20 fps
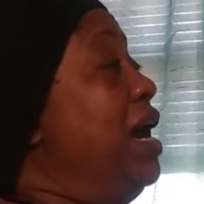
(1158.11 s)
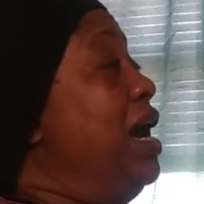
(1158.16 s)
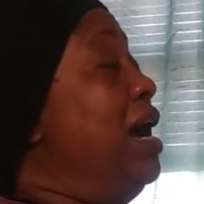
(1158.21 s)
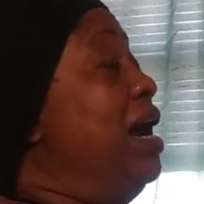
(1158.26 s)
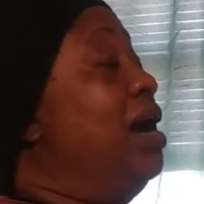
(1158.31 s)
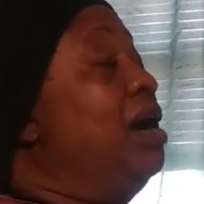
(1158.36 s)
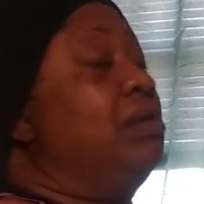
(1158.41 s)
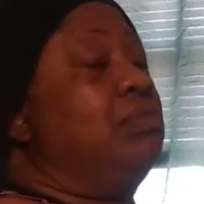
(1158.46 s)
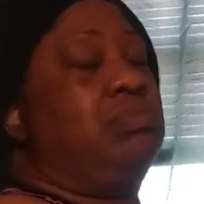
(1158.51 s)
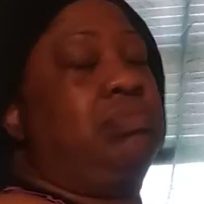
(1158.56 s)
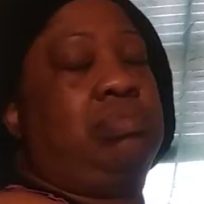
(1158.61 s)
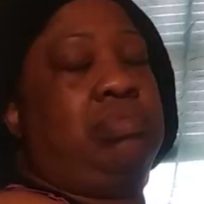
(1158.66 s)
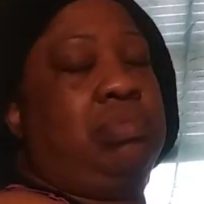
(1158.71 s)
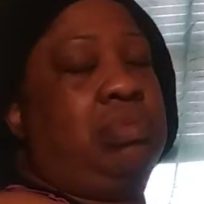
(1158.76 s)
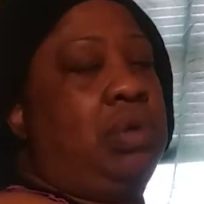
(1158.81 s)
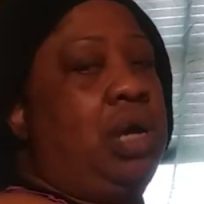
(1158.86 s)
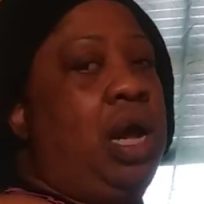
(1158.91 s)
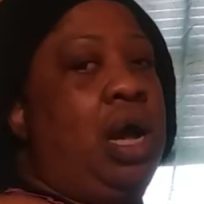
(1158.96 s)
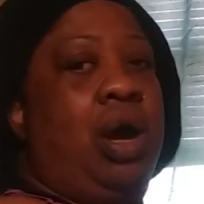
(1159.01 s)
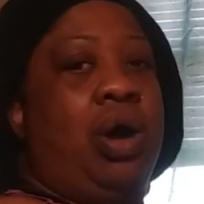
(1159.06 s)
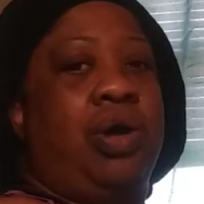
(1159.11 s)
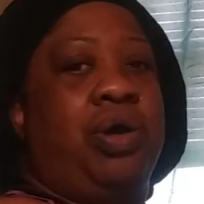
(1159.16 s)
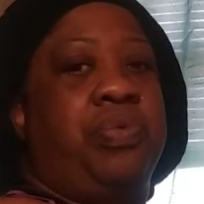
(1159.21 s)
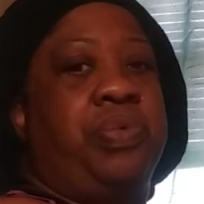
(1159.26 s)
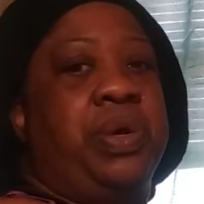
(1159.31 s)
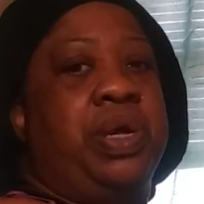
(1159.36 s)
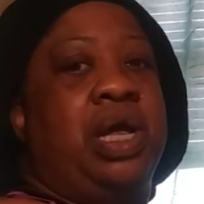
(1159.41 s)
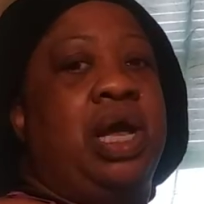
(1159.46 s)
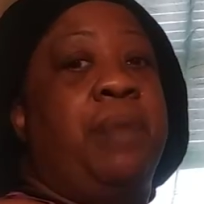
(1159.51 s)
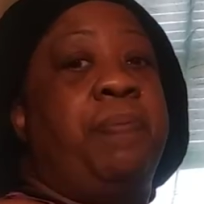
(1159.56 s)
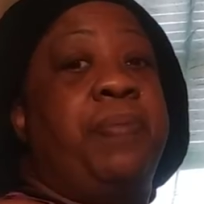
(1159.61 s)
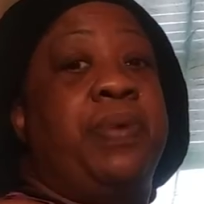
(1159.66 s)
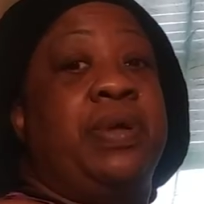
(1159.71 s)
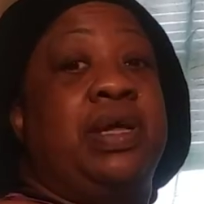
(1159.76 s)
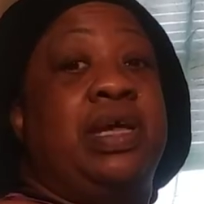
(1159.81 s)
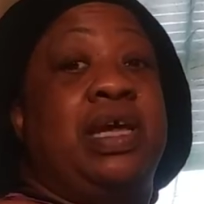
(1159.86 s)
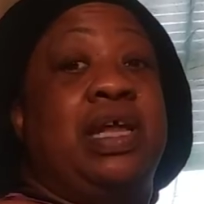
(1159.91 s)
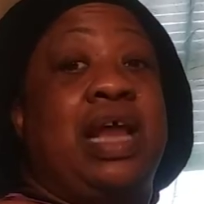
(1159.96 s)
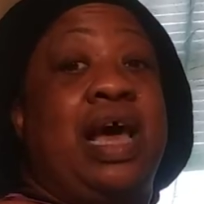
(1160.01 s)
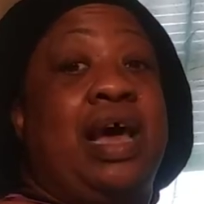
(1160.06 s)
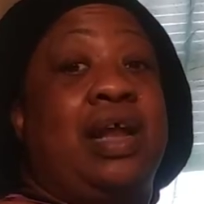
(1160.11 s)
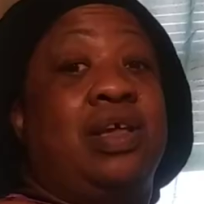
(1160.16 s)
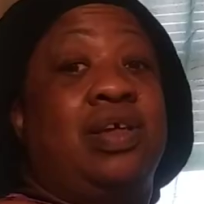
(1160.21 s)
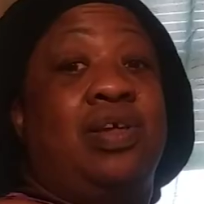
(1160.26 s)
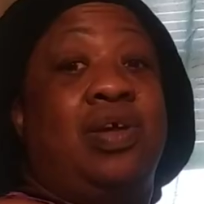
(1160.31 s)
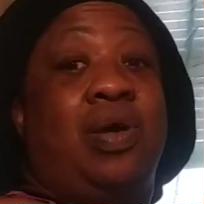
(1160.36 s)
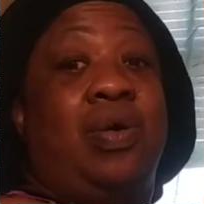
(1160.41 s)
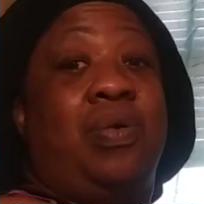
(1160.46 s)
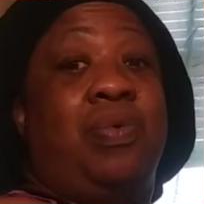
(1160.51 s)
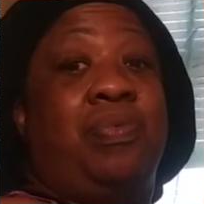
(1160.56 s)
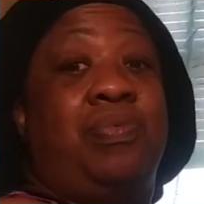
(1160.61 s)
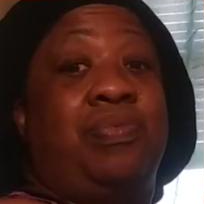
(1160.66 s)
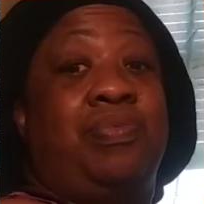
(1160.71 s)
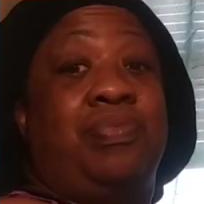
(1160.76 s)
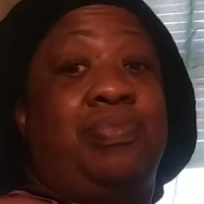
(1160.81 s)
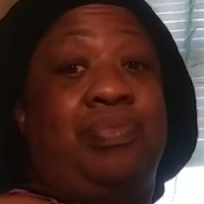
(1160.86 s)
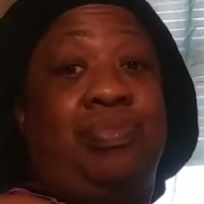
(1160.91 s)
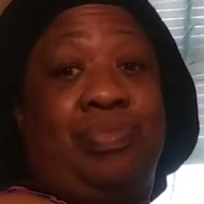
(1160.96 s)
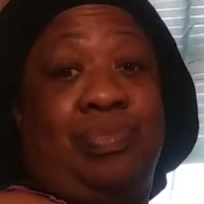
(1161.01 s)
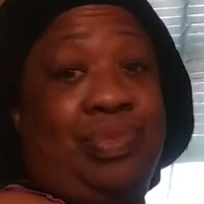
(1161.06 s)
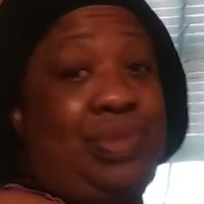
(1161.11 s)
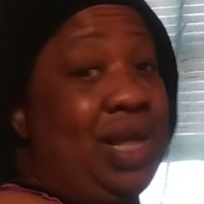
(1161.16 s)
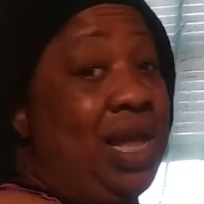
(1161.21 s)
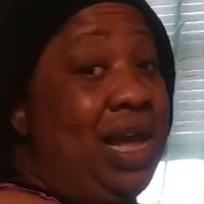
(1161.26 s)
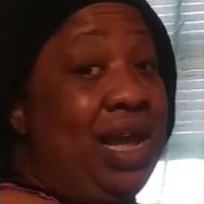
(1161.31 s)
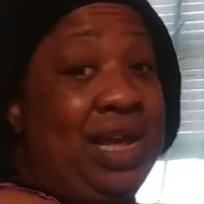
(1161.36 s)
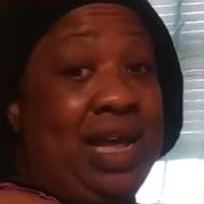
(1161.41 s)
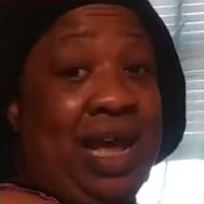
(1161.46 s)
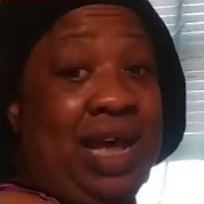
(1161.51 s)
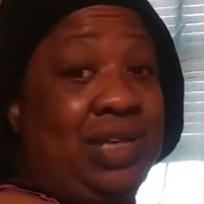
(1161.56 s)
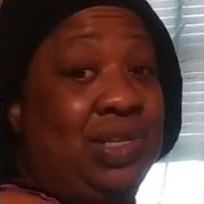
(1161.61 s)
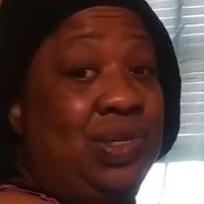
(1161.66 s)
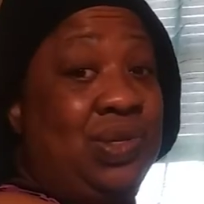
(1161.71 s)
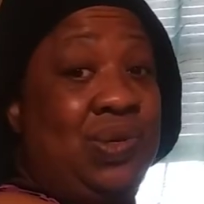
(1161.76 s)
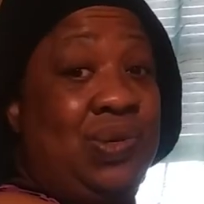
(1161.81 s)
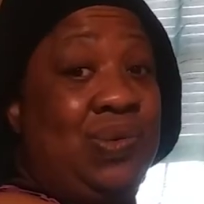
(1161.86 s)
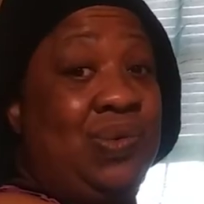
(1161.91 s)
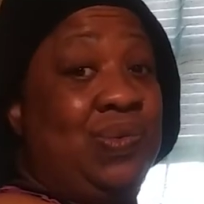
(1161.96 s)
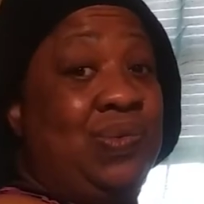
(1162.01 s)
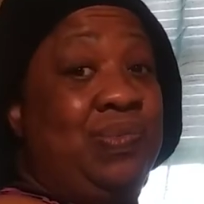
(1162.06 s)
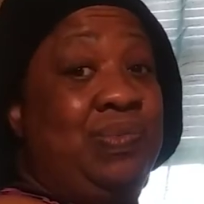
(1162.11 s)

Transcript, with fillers: I, I hurry up and get out of yo. I got to.